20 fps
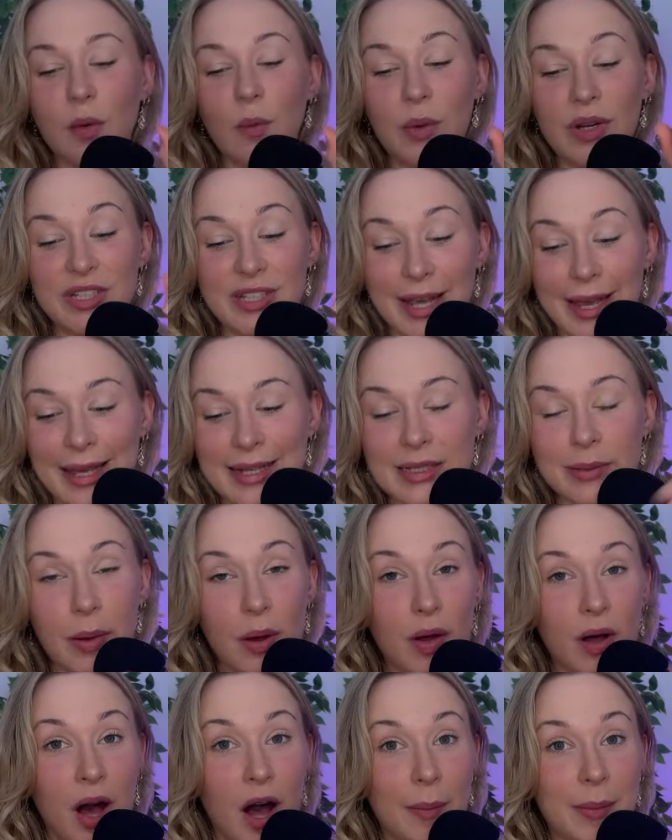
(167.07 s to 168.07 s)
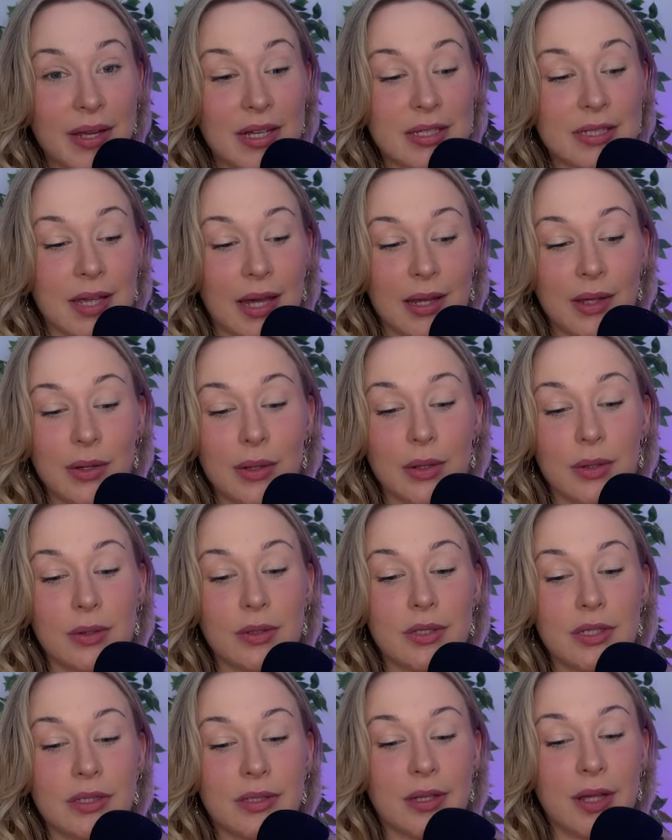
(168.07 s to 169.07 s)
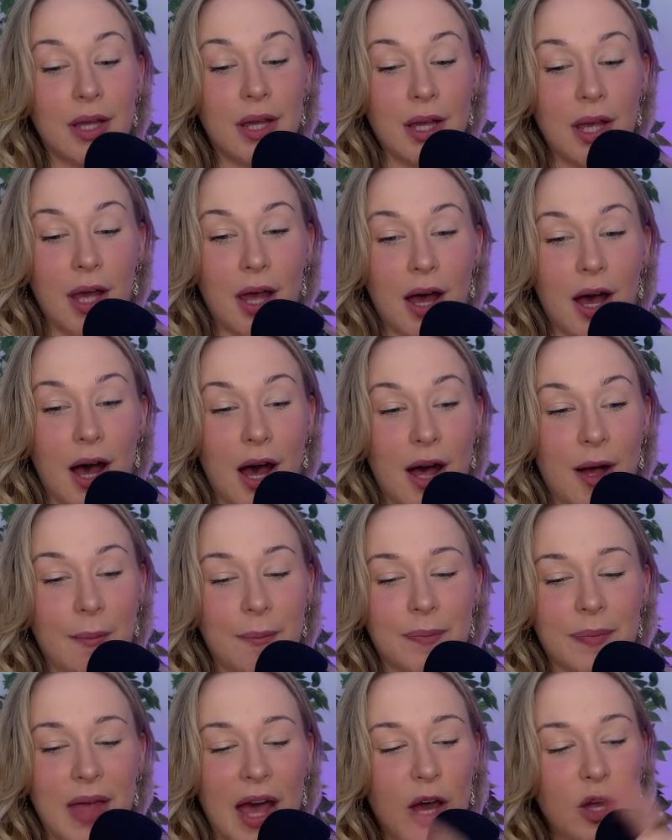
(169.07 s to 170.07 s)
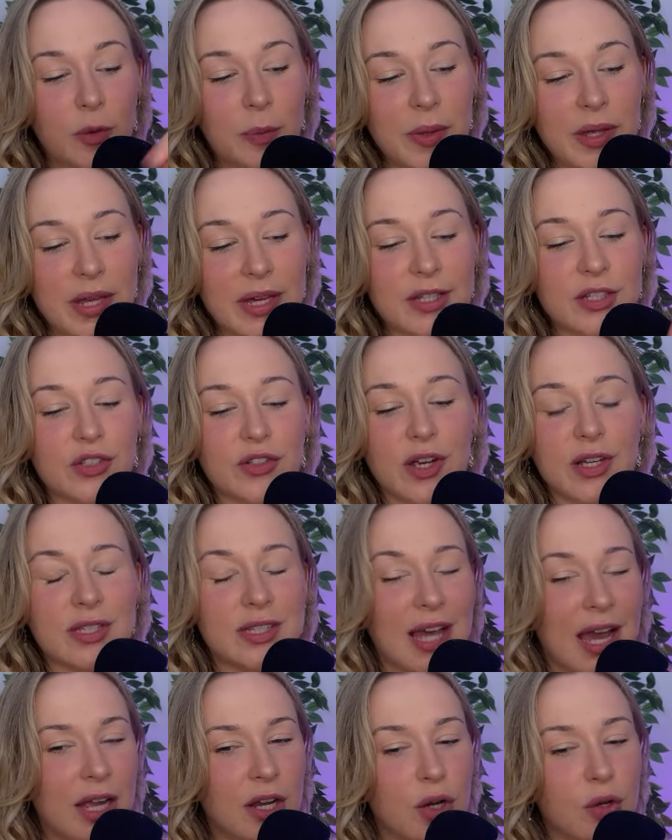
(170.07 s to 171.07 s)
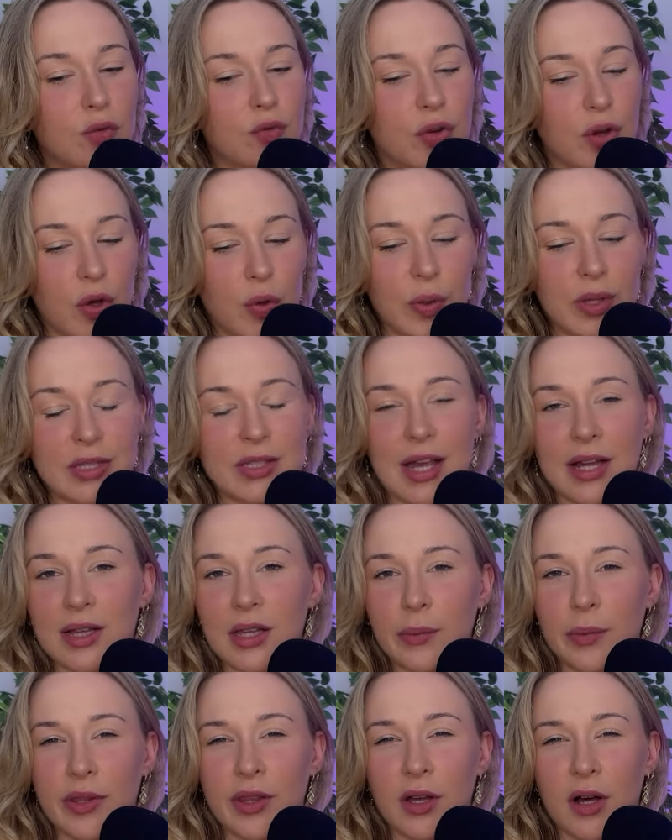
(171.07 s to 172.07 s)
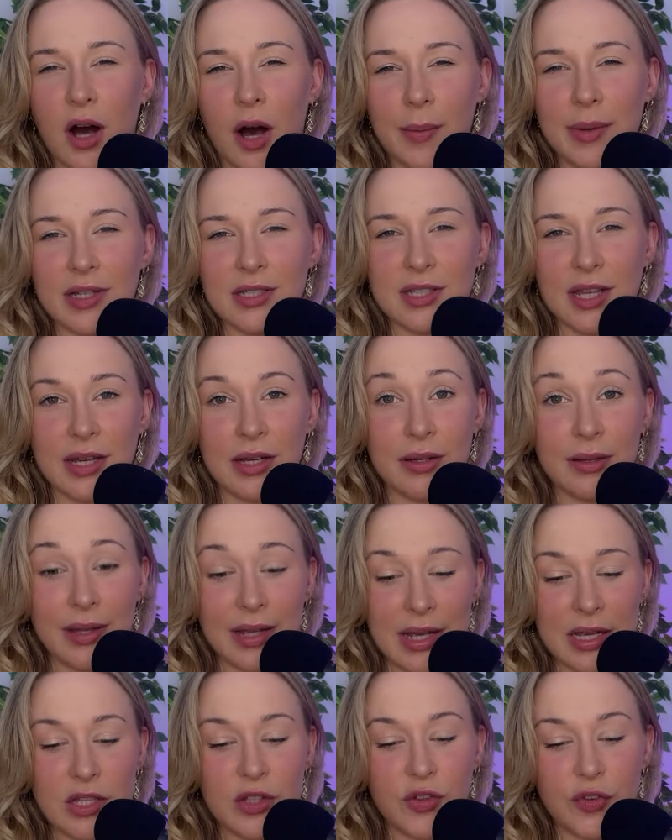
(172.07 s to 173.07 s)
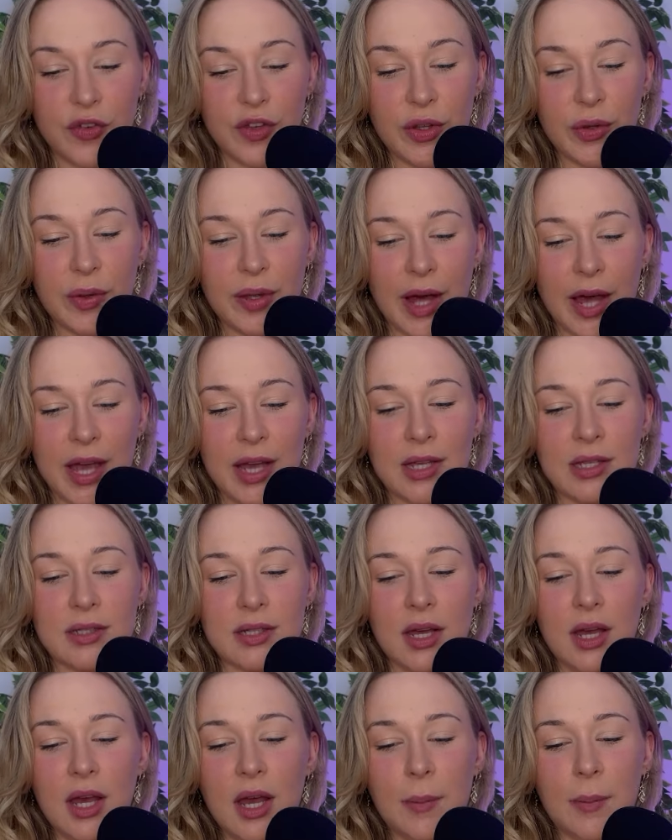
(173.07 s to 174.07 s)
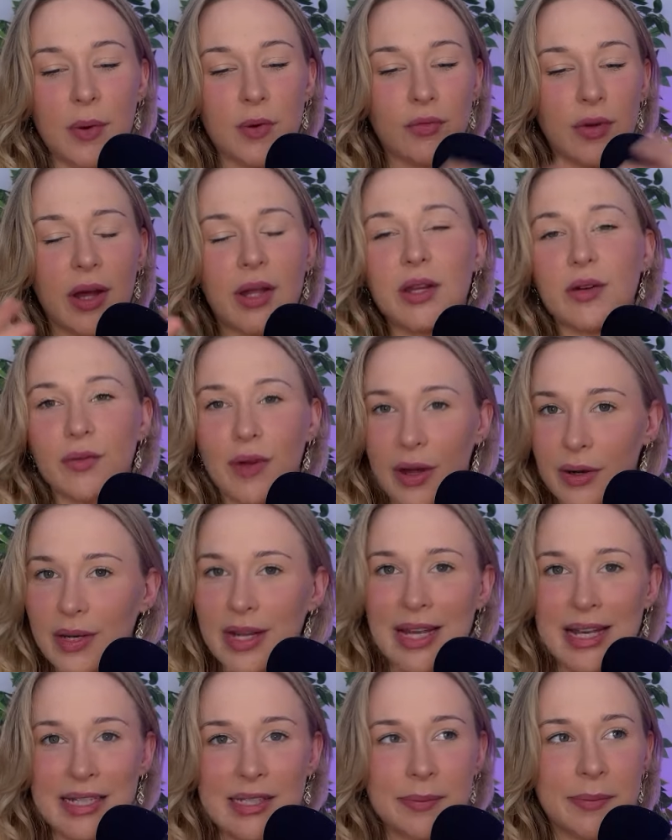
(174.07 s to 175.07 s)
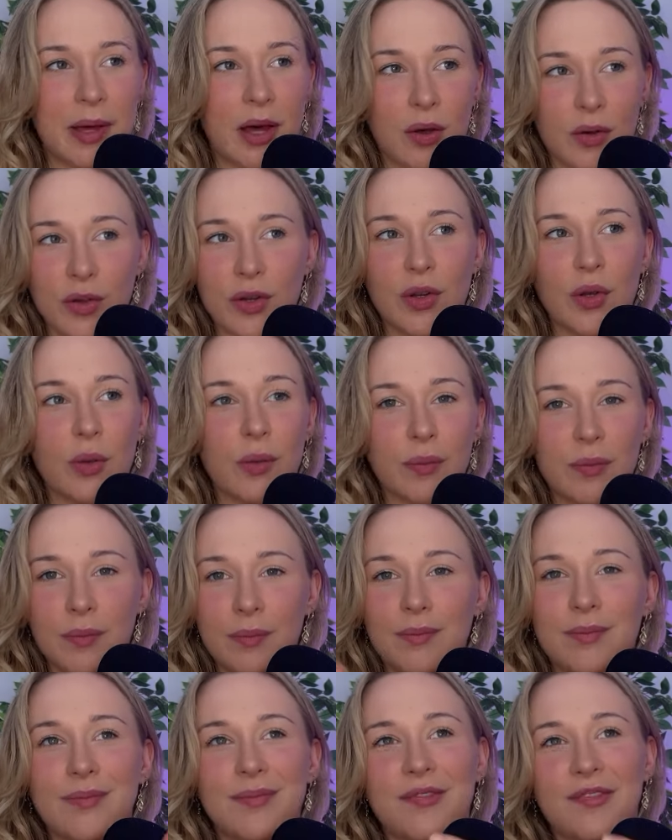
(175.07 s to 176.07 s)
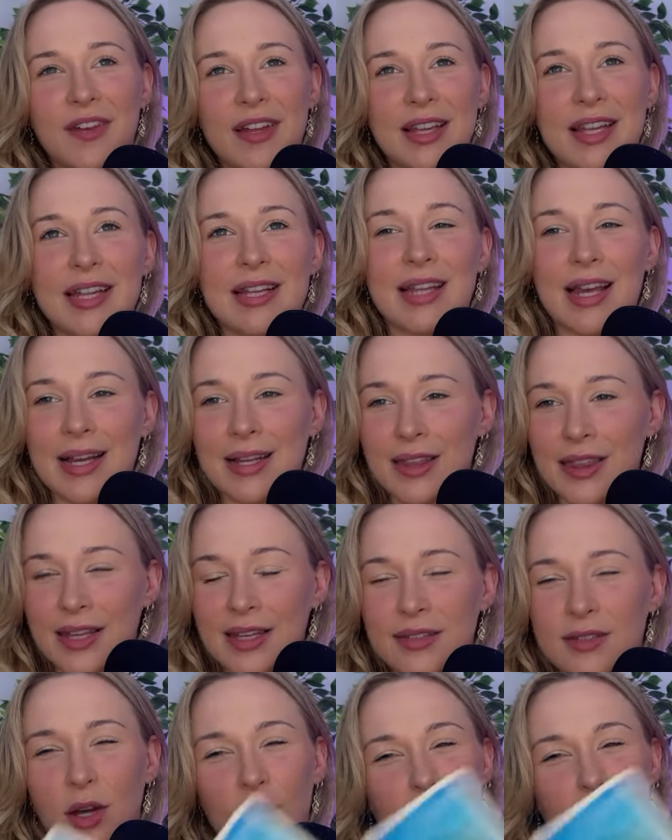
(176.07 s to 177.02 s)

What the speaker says: which is about karmic cycles. I'd be interested. I don't know exactly what the karmic cycle is for you guys, but Round and Round is about, you know, feeling like things